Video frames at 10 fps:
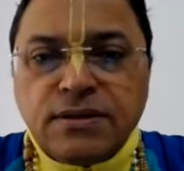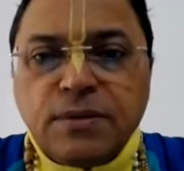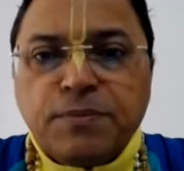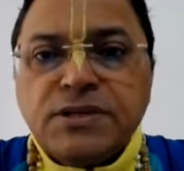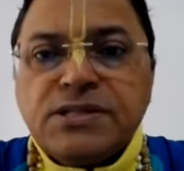
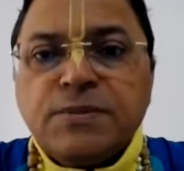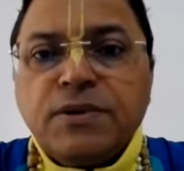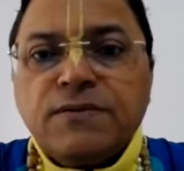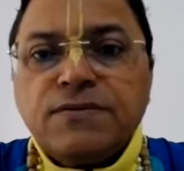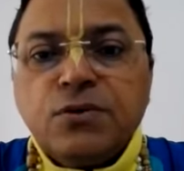the
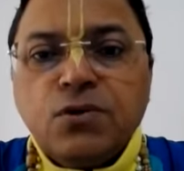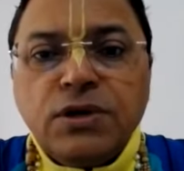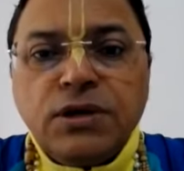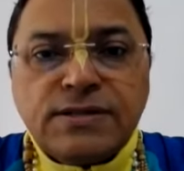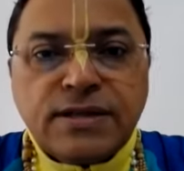principle of no
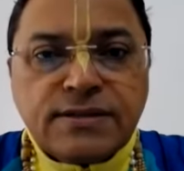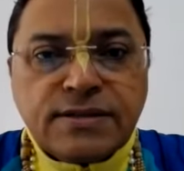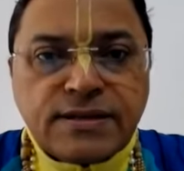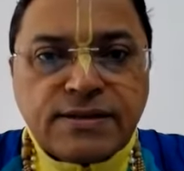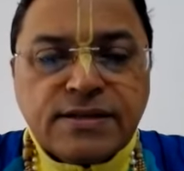illicit
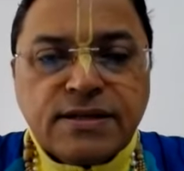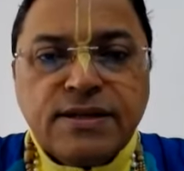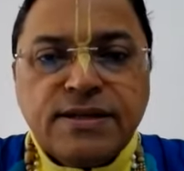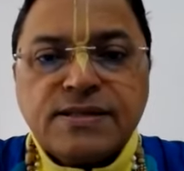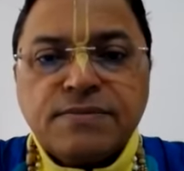sex
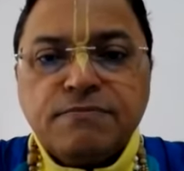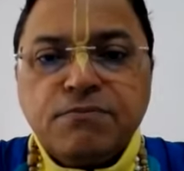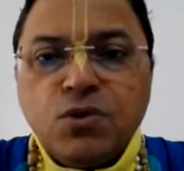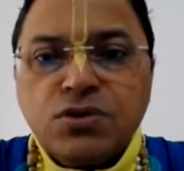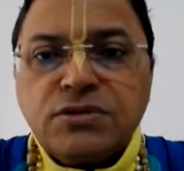is
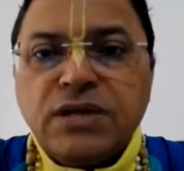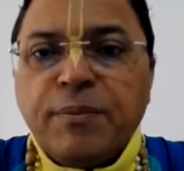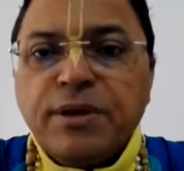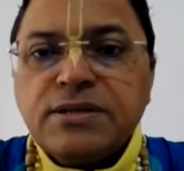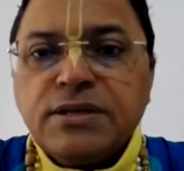most
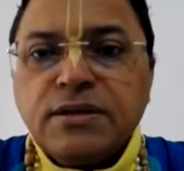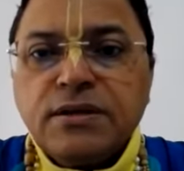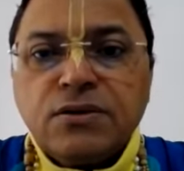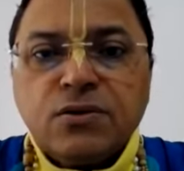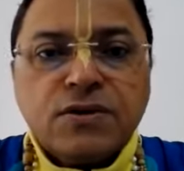
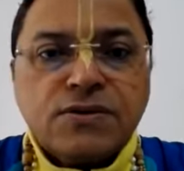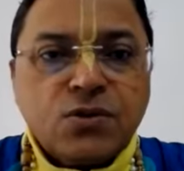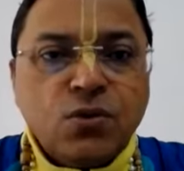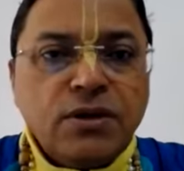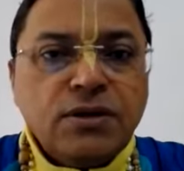damaging to the
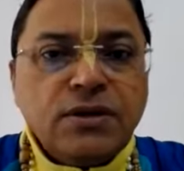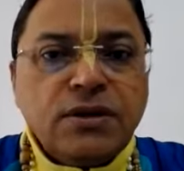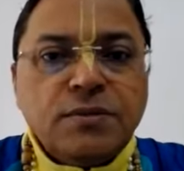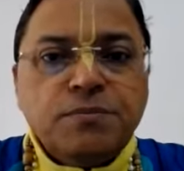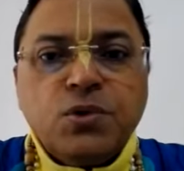soul,
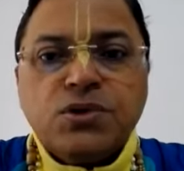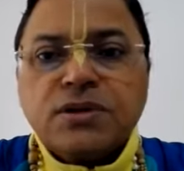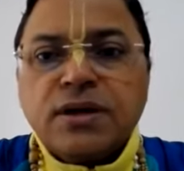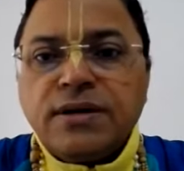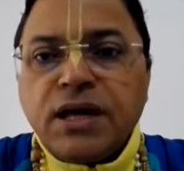
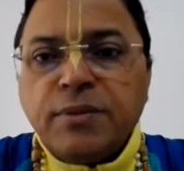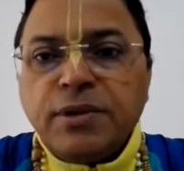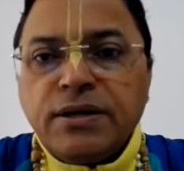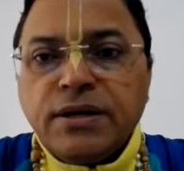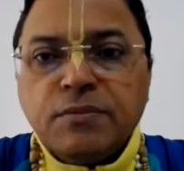most
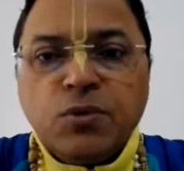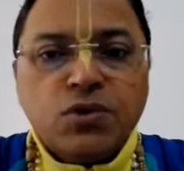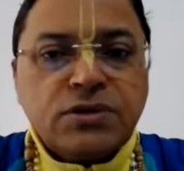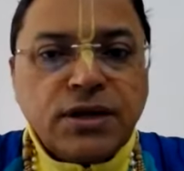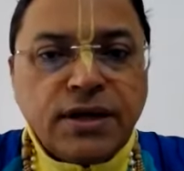contaminating,
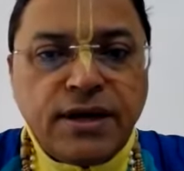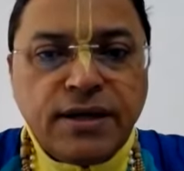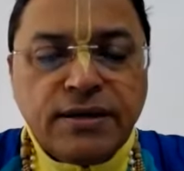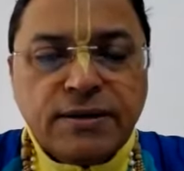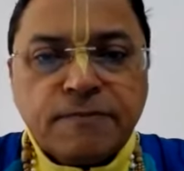most
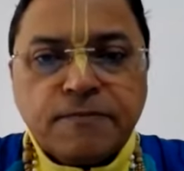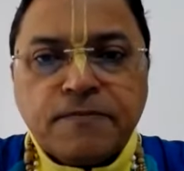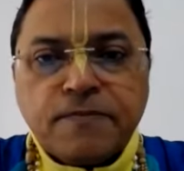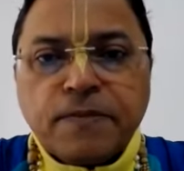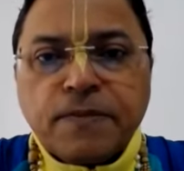degrading,
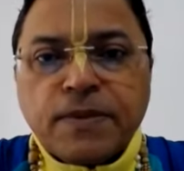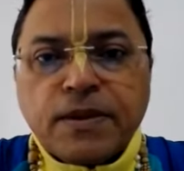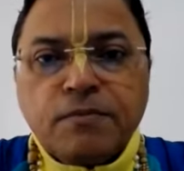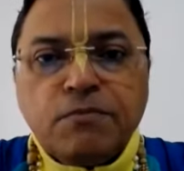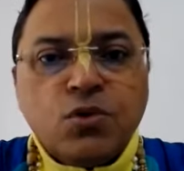
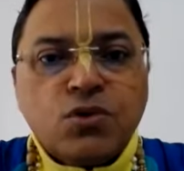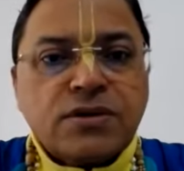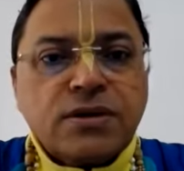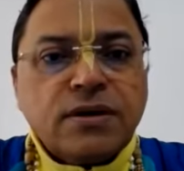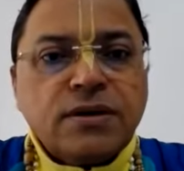
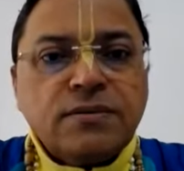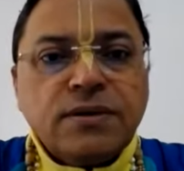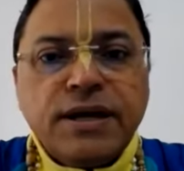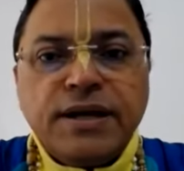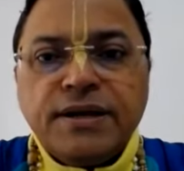most uh,
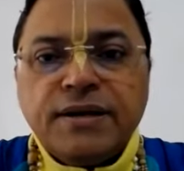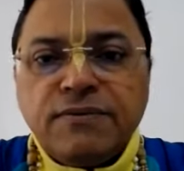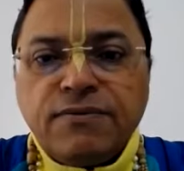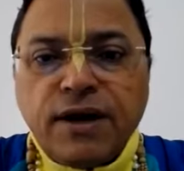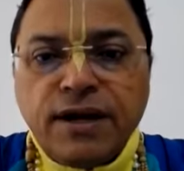
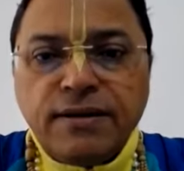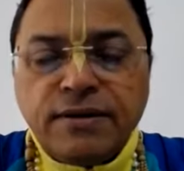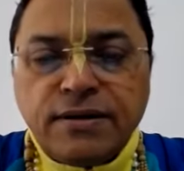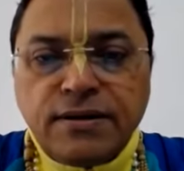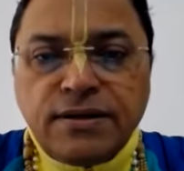indignified
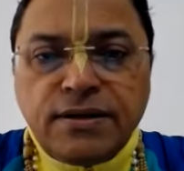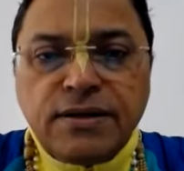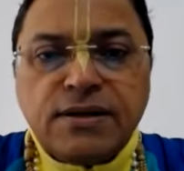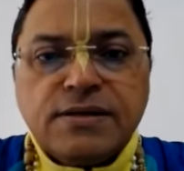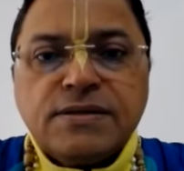
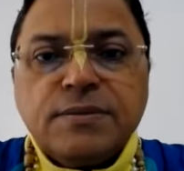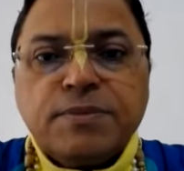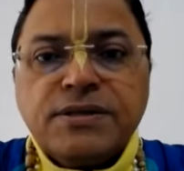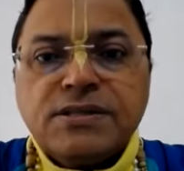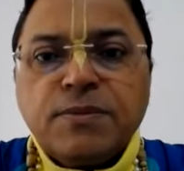is the
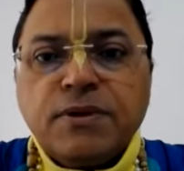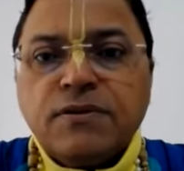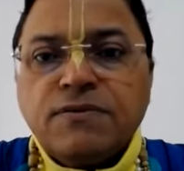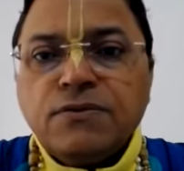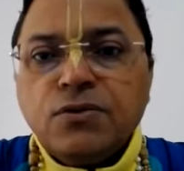principle
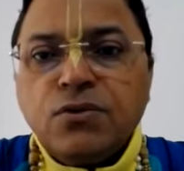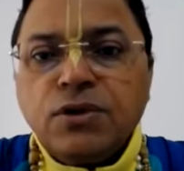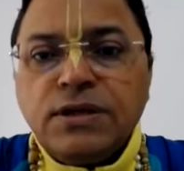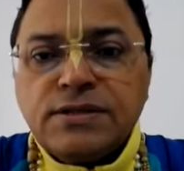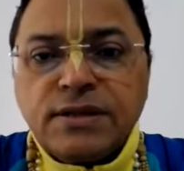of no
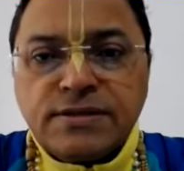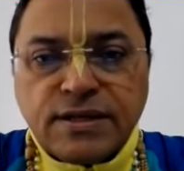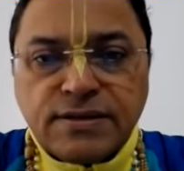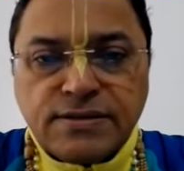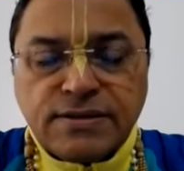illicit
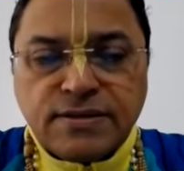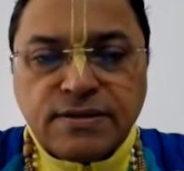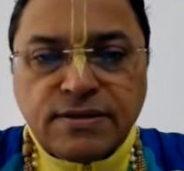sex